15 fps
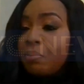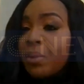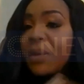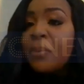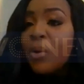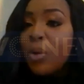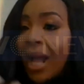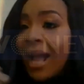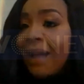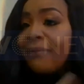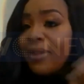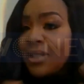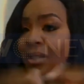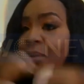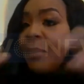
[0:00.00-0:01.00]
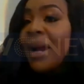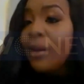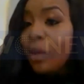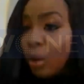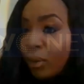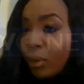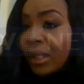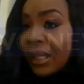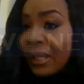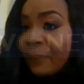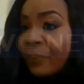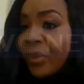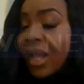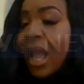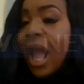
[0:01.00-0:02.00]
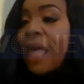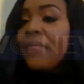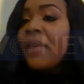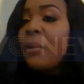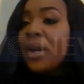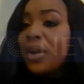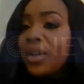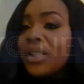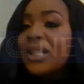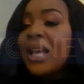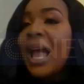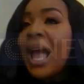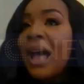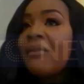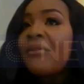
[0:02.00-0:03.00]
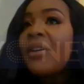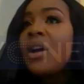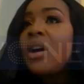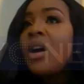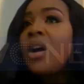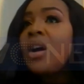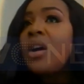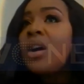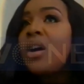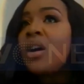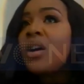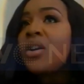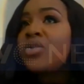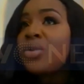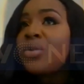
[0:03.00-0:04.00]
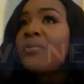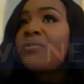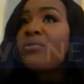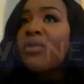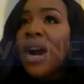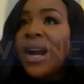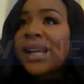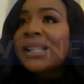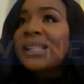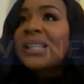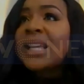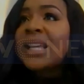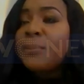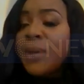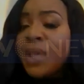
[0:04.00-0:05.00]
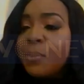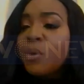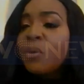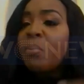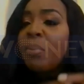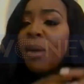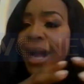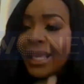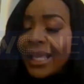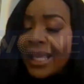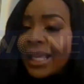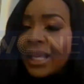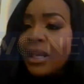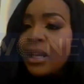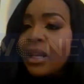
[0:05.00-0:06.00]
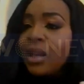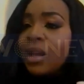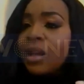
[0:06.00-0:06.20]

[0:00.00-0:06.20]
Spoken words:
people having to buy locally. And then we're going to have a sort of rise in people buying